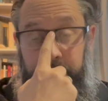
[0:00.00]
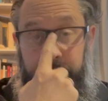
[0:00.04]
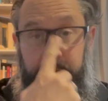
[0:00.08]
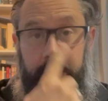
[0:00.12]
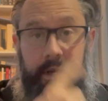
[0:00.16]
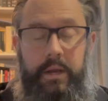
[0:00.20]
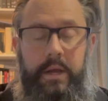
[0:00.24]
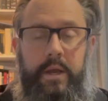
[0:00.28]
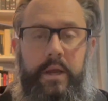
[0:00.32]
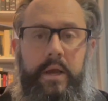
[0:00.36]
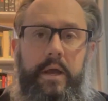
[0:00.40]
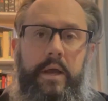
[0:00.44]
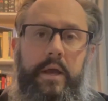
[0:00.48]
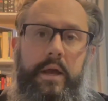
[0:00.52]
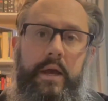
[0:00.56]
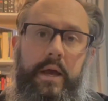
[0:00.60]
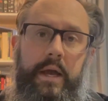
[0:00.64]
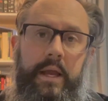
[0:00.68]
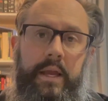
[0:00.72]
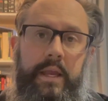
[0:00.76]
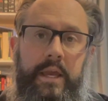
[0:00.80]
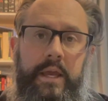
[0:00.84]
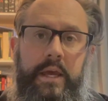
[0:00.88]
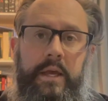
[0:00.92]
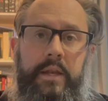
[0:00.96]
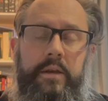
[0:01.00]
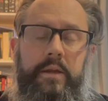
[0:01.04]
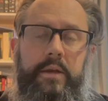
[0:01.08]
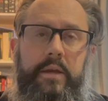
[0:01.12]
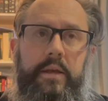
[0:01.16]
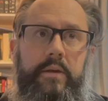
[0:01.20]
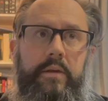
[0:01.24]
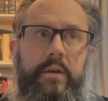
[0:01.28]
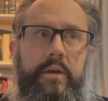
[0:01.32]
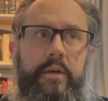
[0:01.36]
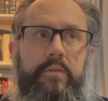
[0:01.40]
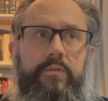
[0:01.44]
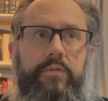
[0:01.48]
But again,
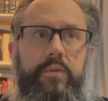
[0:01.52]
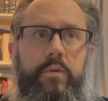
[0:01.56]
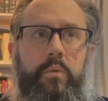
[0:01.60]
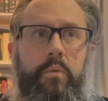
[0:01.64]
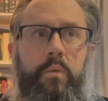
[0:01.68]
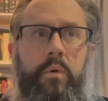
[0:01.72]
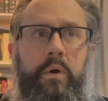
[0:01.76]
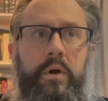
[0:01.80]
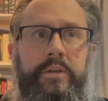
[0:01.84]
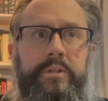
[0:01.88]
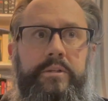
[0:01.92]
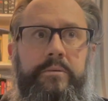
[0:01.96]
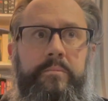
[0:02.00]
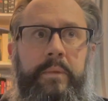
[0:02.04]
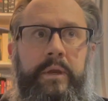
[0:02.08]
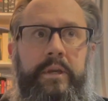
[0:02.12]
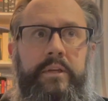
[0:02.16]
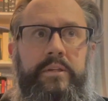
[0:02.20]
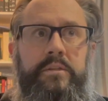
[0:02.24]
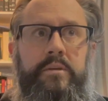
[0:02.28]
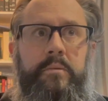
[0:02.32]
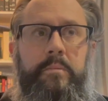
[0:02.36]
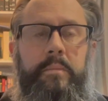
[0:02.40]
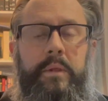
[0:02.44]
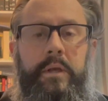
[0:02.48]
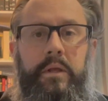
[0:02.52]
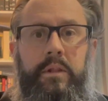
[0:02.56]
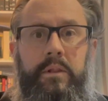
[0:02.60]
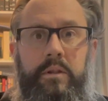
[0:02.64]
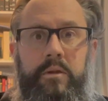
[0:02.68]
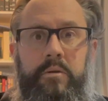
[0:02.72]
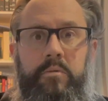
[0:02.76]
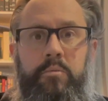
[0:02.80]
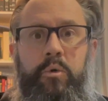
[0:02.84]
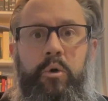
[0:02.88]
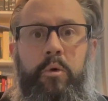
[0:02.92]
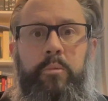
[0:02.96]
if you want to make something a little more